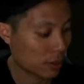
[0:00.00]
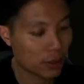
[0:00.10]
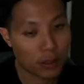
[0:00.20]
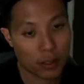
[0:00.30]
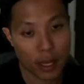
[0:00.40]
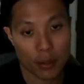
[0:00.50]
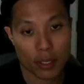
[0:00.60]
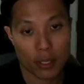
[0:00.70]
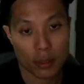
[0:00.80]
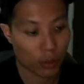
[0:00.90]

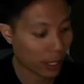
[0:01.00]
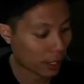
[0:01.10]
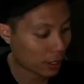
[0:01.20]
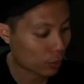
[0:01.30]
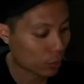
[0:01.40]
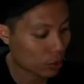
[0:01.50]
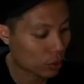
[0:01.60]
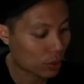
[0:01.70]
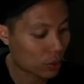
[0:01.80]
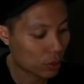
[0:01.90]
LED to light up, which
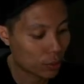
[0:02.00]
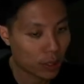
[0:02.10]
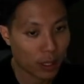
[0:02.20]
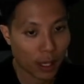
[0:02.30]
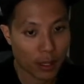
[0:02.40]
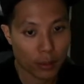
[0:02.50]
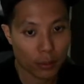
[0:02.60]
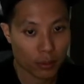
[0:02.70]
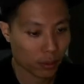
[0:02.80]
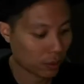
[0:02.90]
is GPIO.hide.